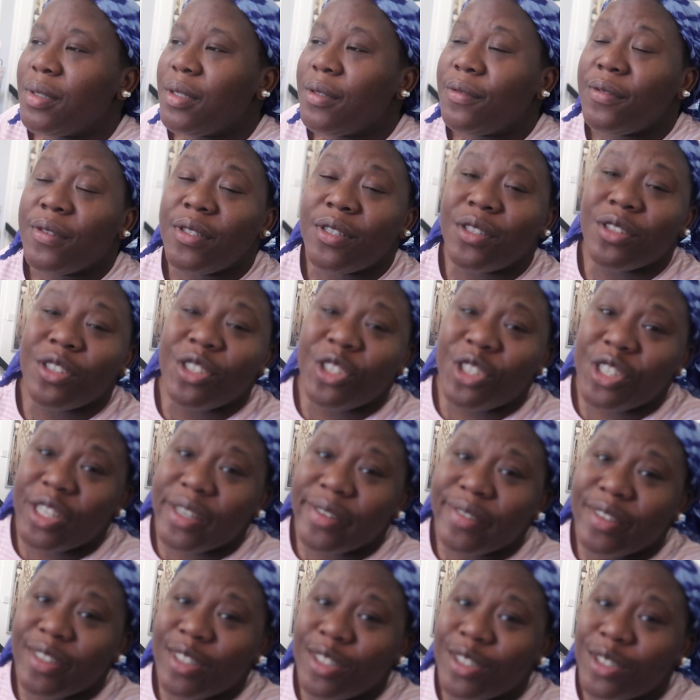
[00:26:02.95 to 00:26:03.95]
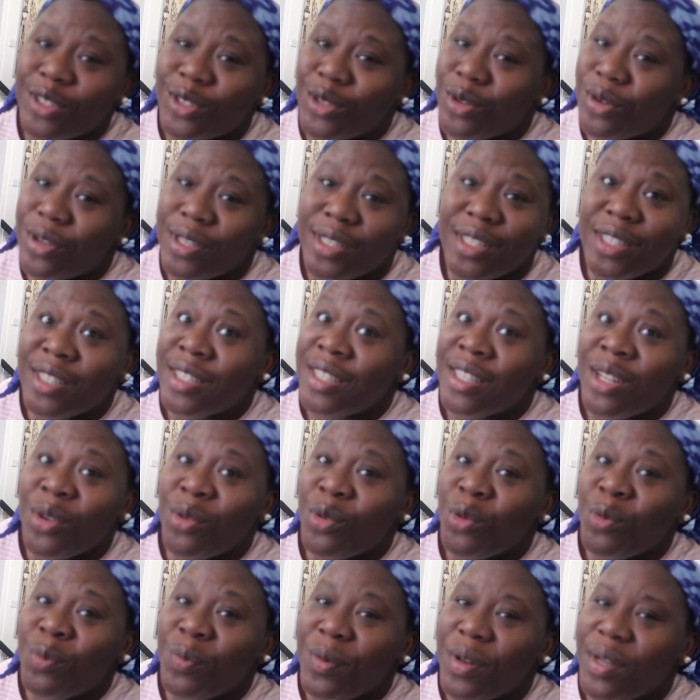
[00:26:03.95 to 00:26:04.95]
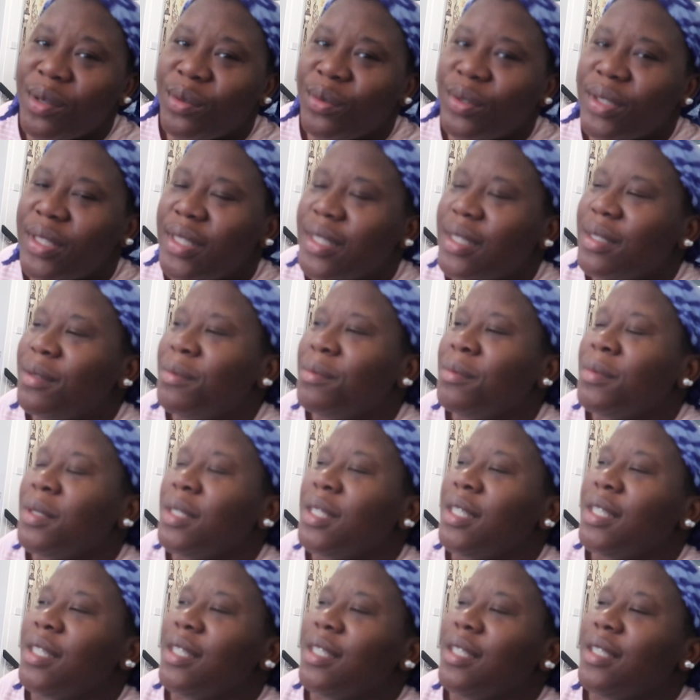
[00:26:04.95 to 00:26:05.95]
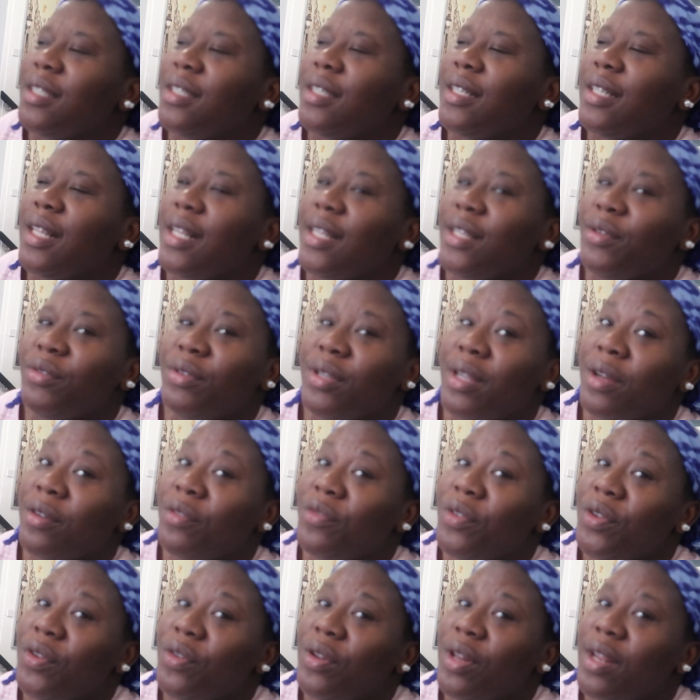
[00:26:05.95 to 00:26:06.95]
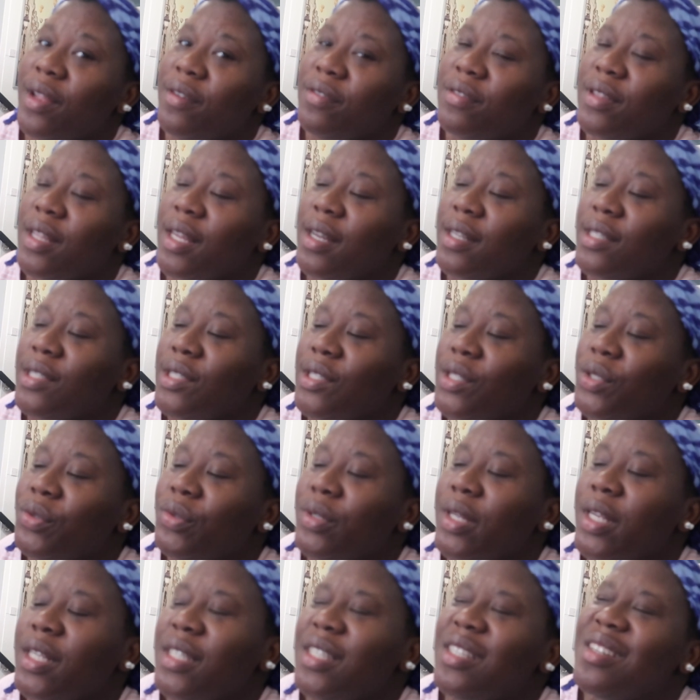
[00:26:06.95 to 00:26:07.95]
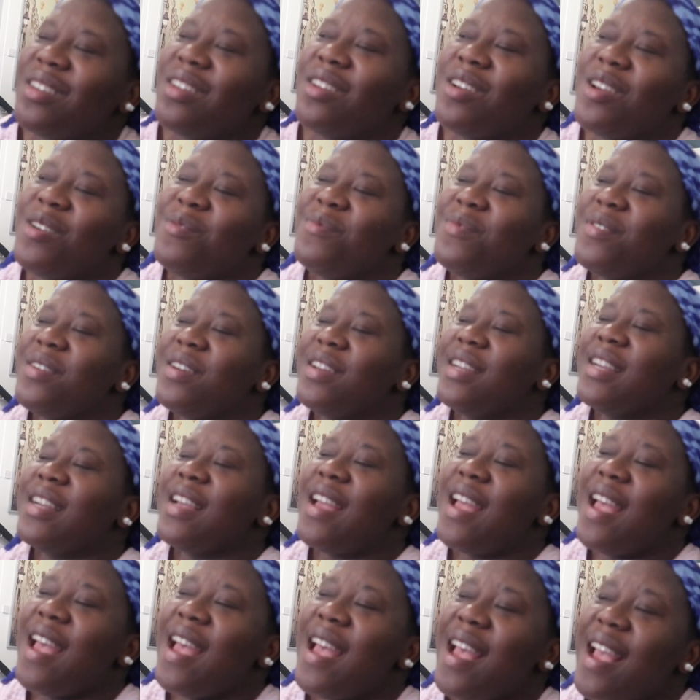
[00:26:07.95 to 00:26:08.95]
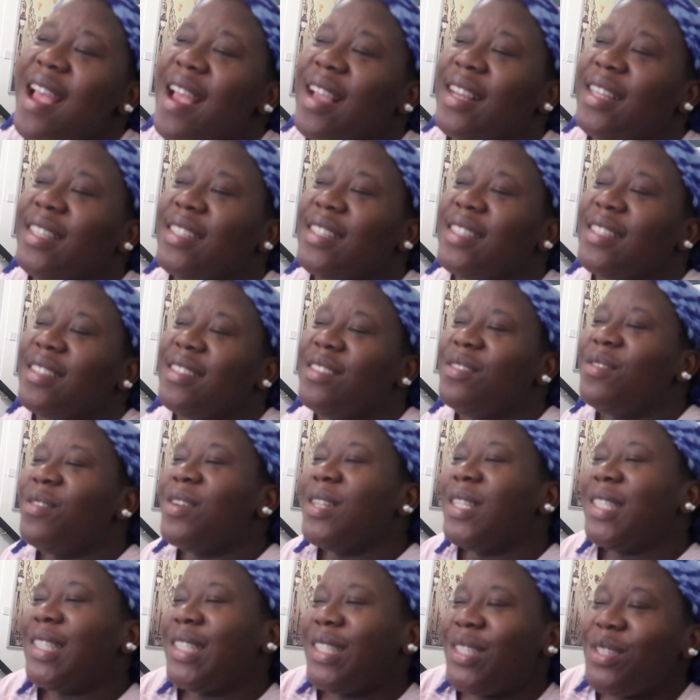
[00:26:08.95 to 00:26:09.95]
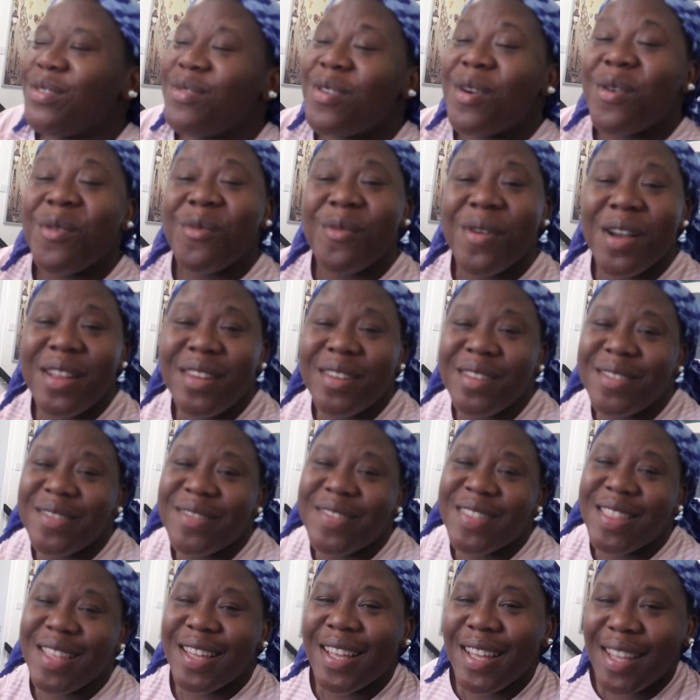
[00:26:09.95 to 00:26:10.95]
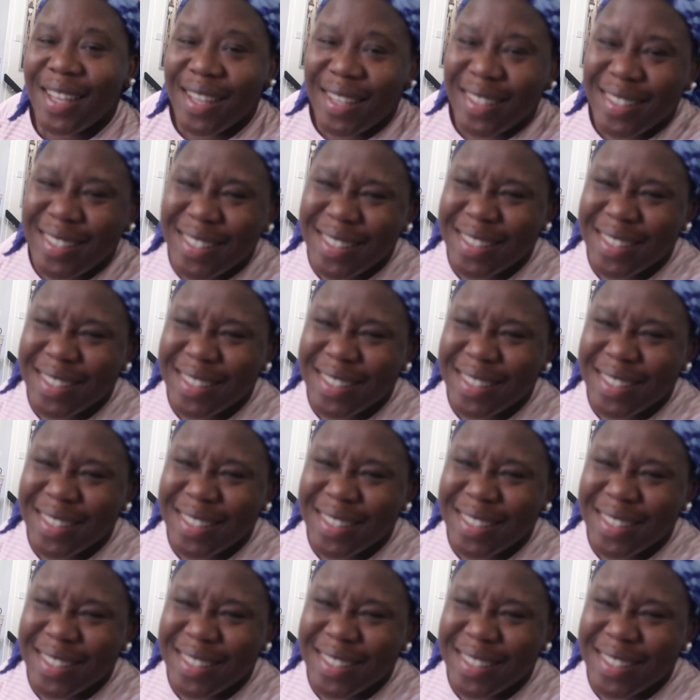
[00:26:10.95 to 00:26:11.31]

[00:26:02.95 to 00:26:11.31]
If he's not sharing his toys, they won't play with him. And they will not feel left out. So I said, oh, come on, guys. You want one of this?